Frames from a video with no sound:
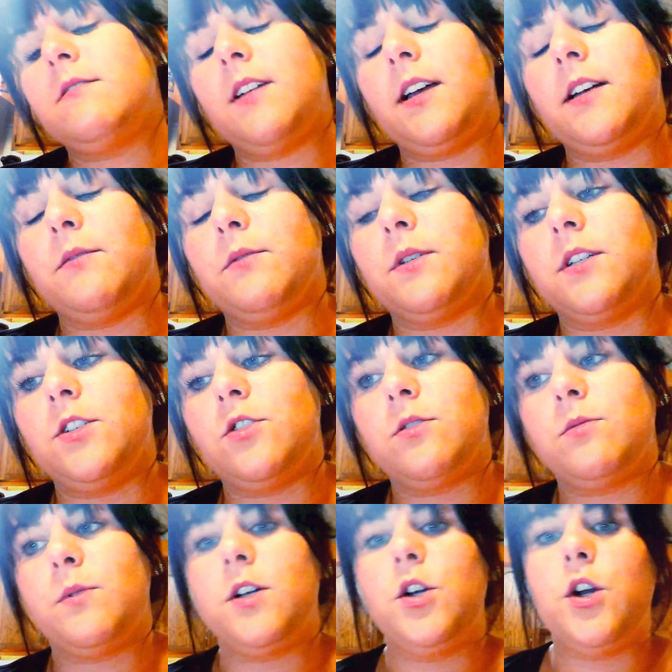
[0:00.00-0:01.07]
really
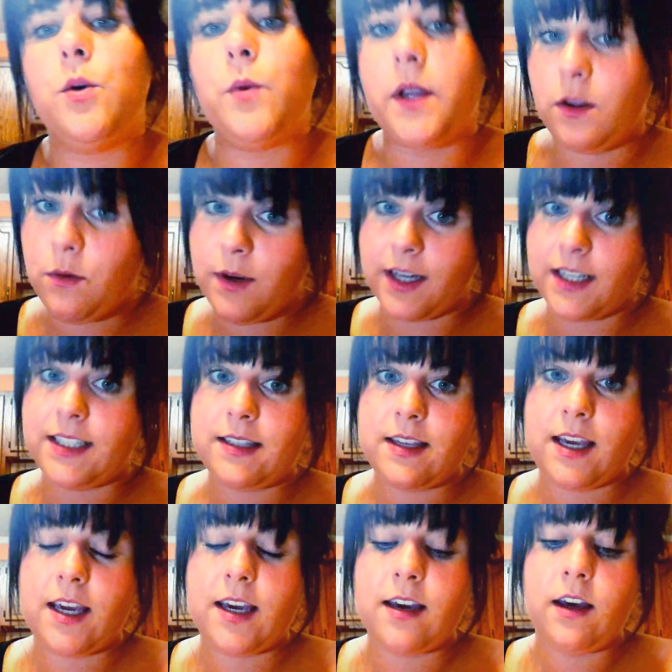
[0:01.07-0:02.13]
just want to know what you guys
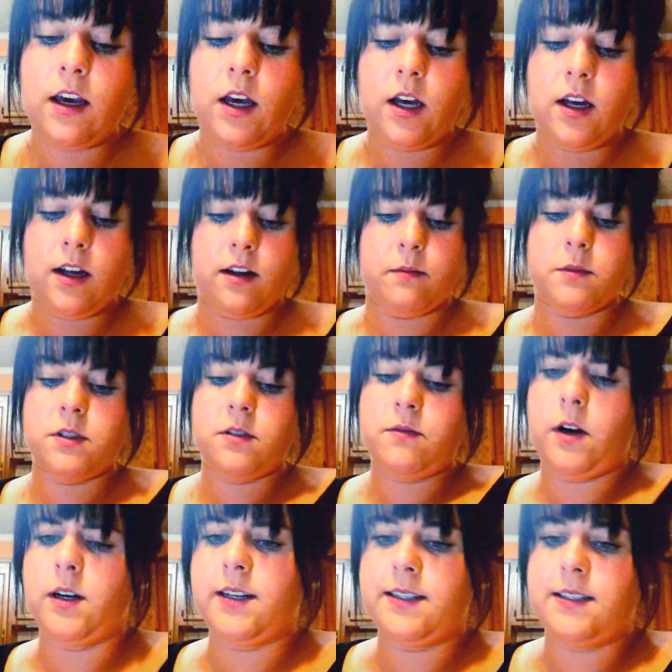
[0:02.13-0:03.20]
think as
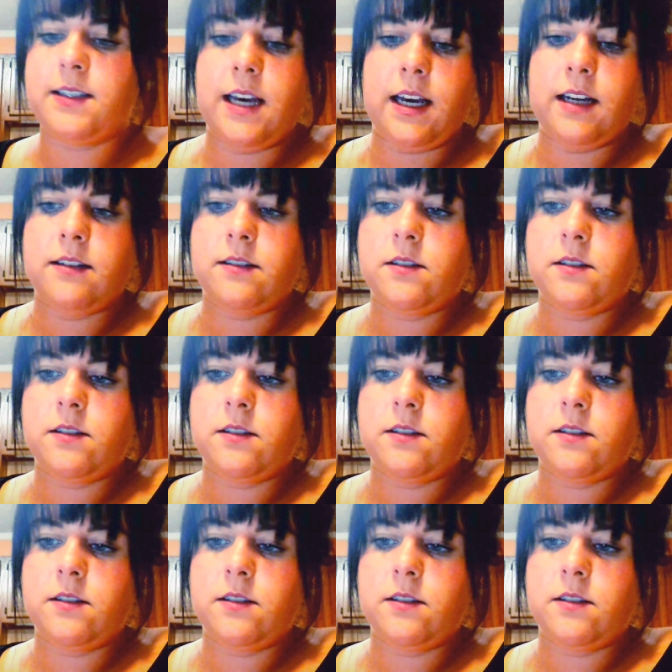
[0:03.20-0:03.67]
far as that.